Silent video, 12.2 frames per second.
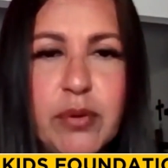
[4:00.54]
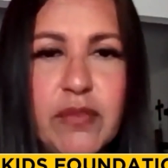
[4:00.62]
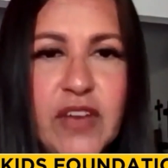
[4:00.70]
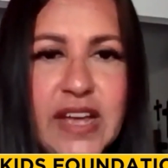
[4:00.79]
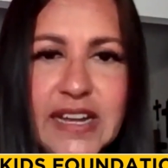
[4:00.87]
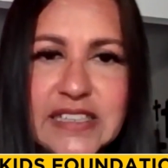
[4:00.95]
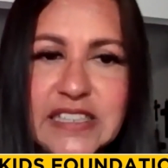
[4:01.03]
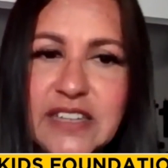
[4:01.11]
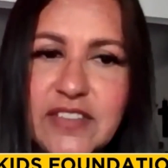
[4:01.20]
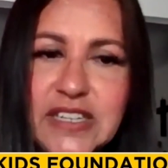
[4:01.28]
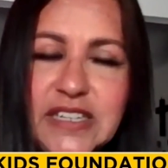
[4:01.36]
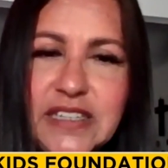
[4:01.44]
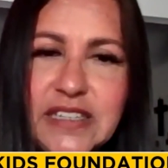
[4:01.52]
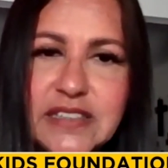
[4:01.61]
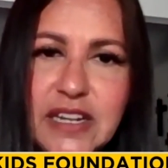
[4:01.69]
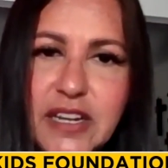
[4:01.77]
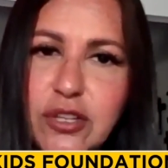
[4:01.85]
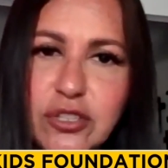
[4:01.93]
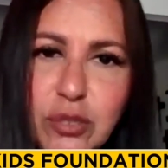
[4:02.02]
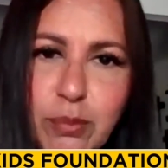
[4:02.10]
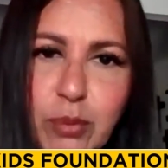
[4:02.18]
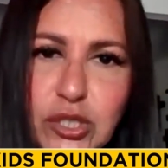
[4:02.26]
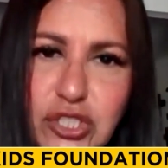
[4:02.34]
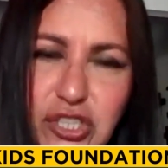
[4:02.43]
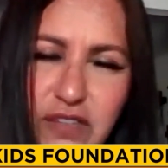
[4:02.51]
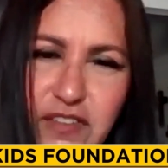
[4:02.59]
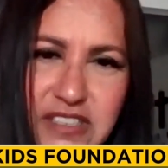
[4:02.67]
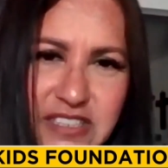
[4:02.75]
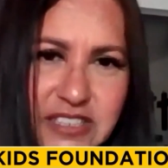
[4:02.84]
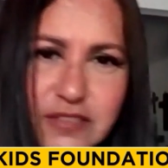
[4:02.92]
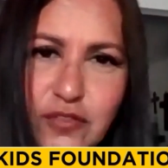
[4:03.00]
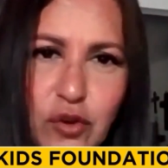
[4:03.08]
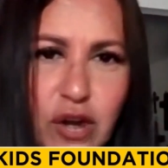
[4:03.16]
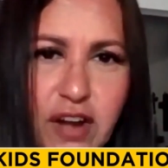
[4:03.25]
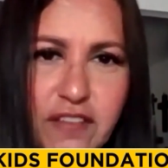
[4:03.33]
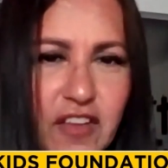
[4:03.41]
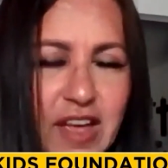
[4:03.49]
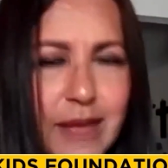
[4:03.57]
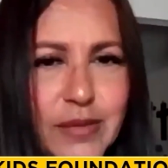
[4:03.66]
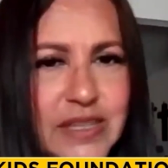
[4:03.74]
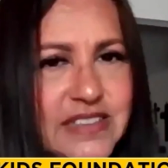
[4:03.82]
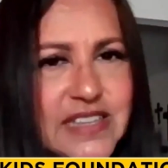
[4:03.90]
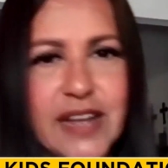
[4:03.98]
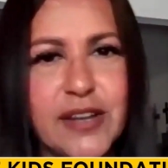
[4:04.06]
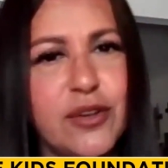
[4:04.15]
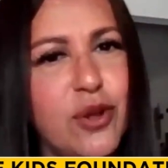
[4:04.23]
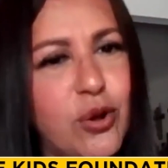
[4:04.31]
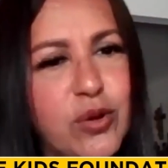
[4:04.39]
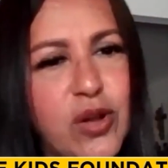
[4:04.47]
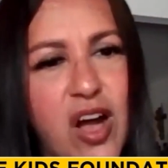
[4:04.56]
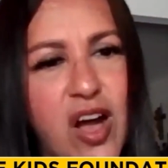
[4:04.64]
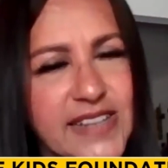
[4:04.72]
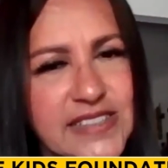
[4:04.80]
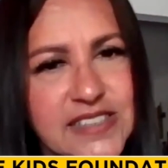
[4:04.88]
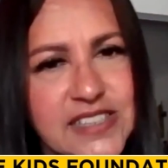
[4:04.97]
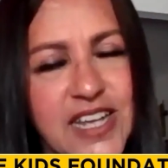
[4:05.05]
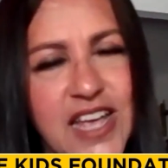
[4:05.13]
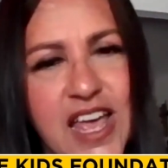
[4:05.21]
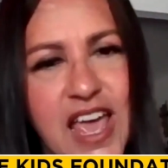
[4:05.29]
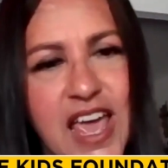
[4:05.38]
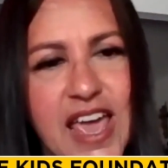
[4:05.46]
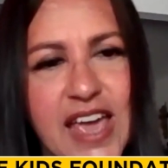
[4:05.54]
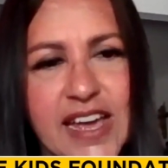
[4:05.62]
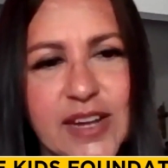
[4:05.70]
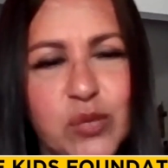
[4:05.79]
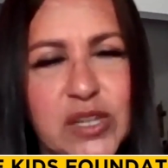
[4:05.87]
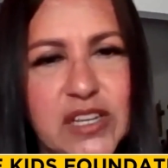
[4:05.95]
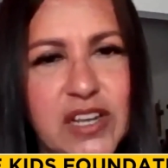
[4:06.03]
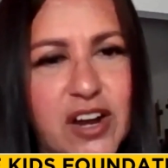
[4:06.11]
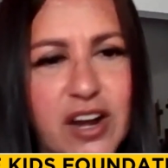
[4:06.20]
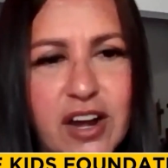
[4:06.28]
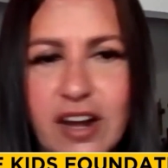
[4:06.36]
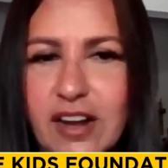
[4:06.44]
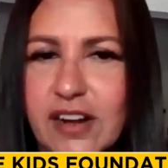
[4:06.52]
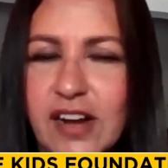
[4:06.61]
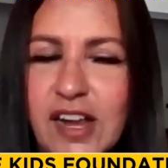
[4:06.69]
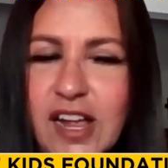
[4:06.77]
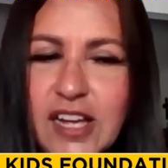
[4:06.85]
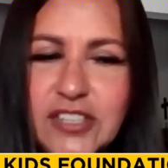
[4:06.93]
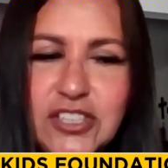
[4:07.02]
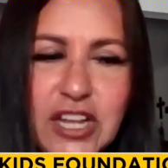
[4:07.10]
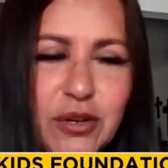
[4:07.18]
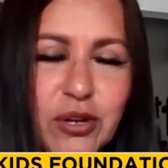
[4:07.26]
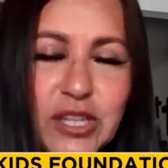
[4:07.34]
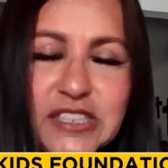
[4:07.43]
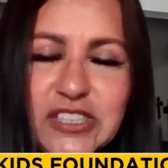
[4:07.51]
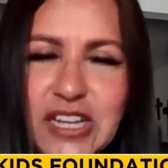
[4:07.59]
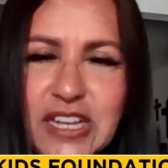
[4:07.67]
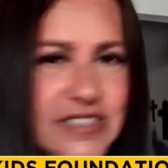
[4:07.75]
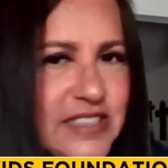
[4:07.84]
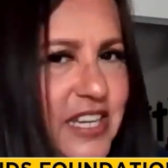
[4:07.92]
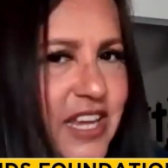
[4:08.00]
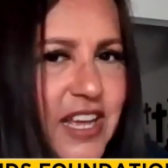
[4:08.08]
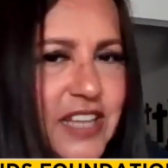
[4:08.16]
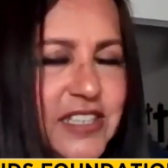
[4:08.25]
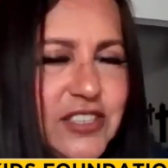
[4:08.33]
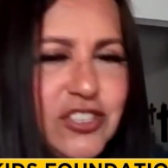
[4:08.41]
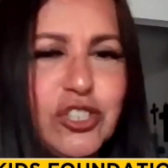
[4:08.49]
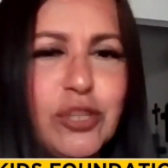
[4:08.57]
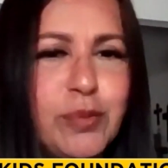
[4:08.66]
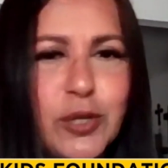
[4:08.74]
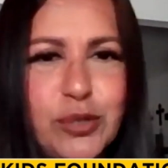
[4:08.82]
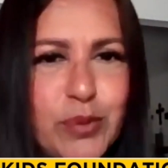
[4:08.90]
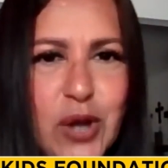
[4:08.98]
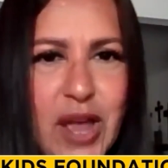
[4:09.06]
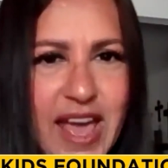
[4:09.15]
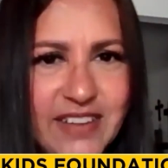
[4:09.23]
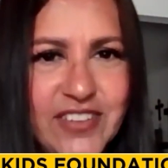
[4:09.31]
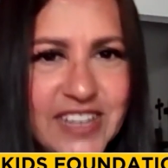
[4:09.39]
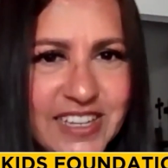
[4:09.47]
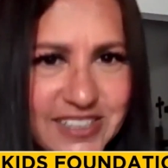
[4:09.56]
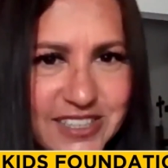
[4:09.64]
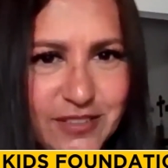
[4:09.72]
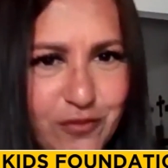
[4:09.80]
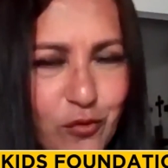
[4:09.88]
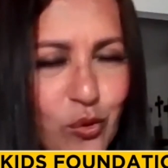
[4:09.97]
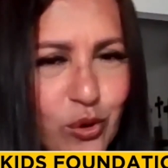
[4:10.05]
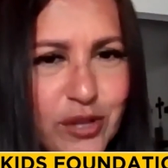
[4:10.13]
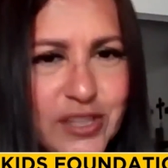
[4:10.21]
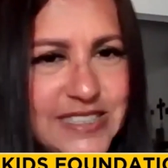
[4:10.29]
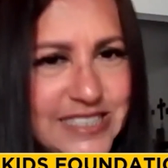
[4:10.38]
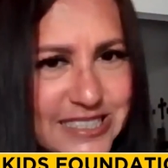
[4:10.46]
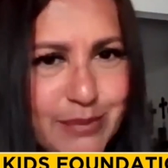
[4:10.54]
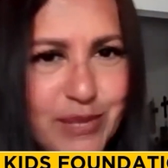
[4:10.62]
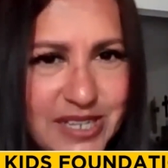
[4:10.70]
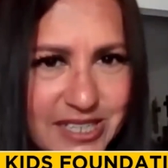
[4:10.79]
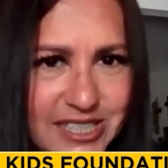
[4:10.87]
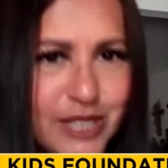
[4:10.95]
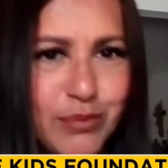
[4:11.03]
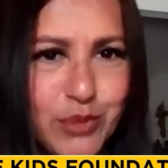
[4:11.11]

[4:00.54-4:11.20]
we provide activities and other support services for our families at no cost. And we are generally just super duper advocates for the disability